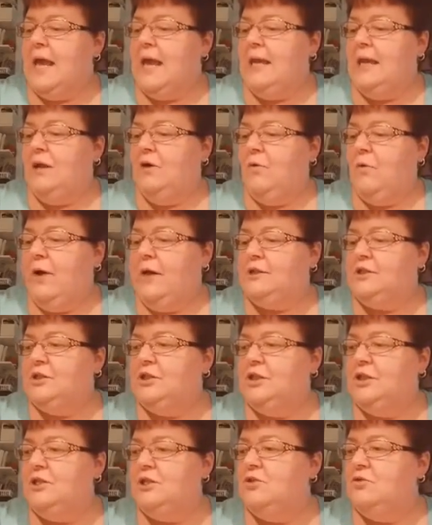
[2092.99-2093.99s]
any
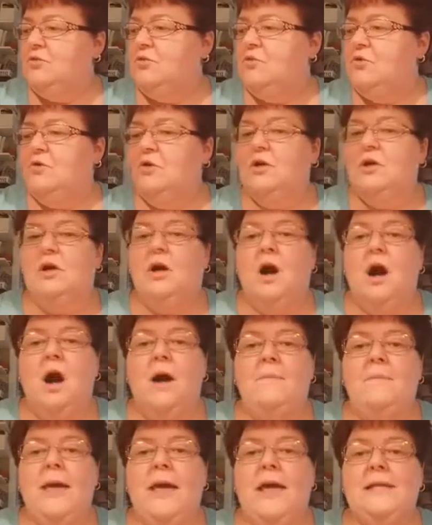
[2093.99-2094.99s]
questions or
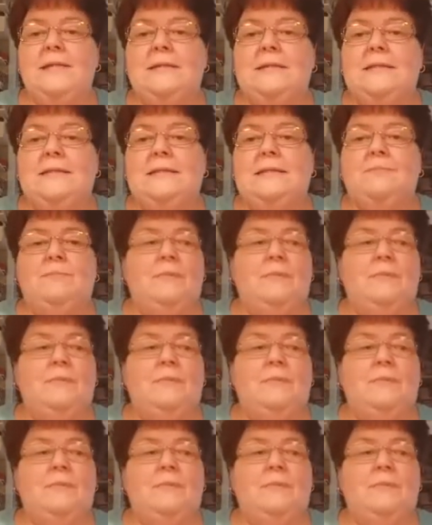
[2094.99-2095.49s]
comments